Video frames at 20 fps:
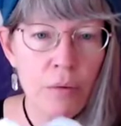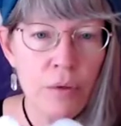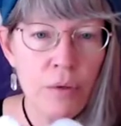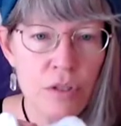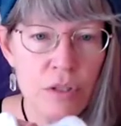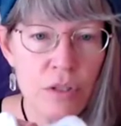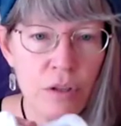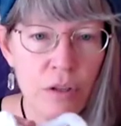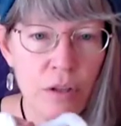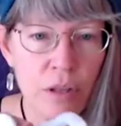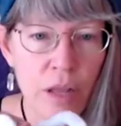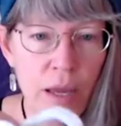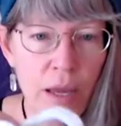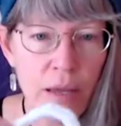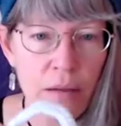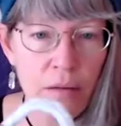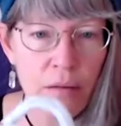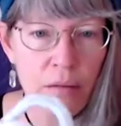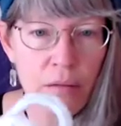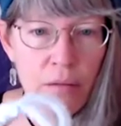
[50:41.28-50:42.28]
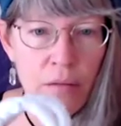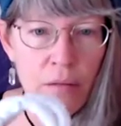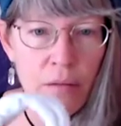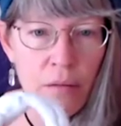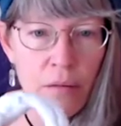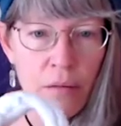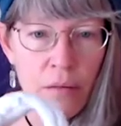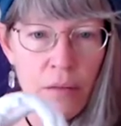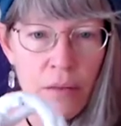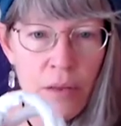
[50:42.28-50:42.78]
it will just look like
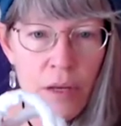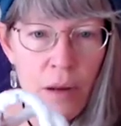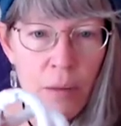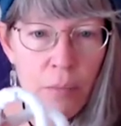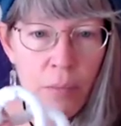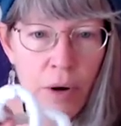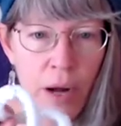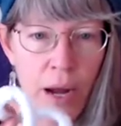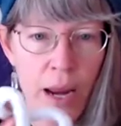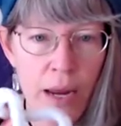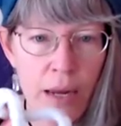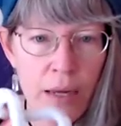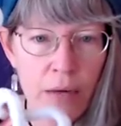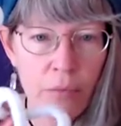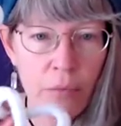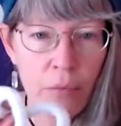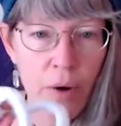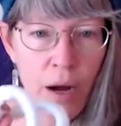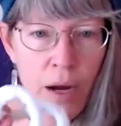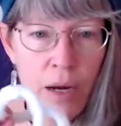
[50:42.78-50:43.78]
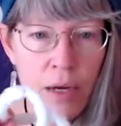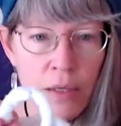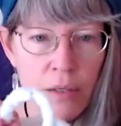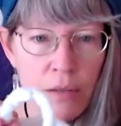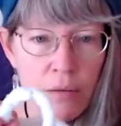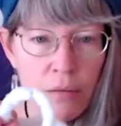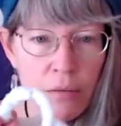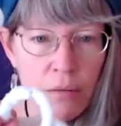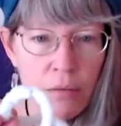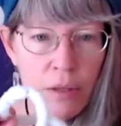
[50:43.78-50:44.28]
the number 8,
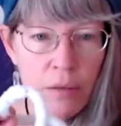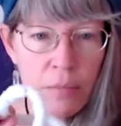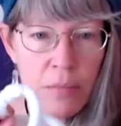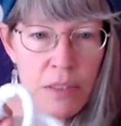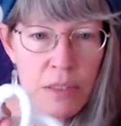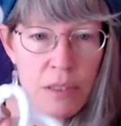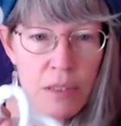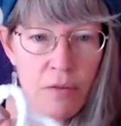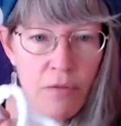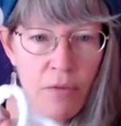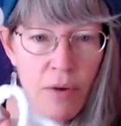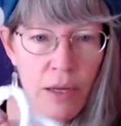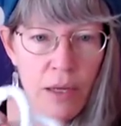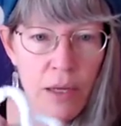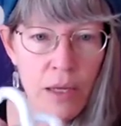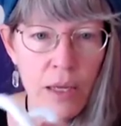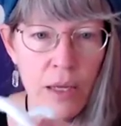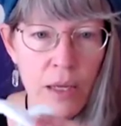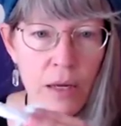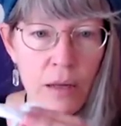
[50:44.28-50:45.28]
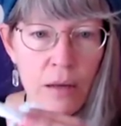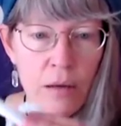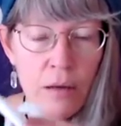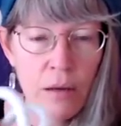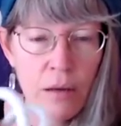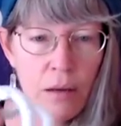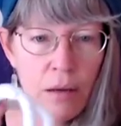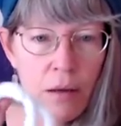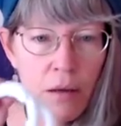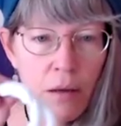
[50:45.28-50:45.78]
right? Let's see if I can get it.
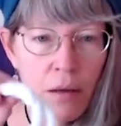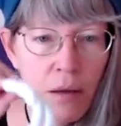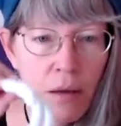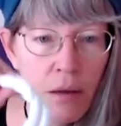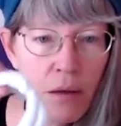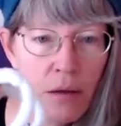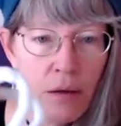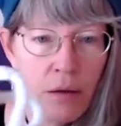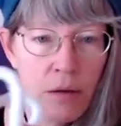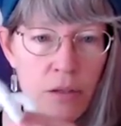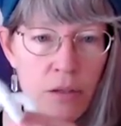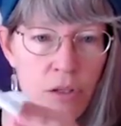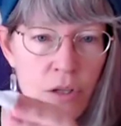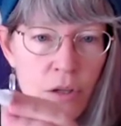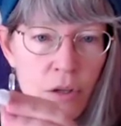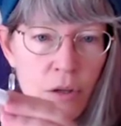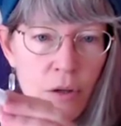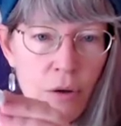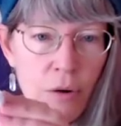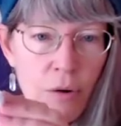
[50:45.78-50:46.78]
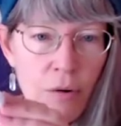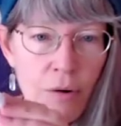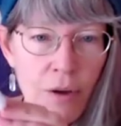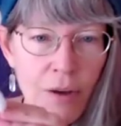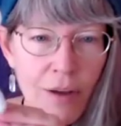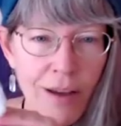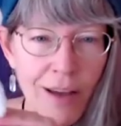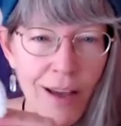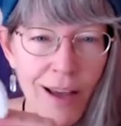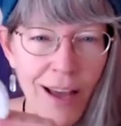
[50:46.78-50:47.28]

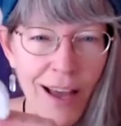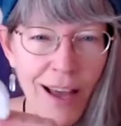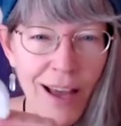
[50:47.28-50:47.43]
2.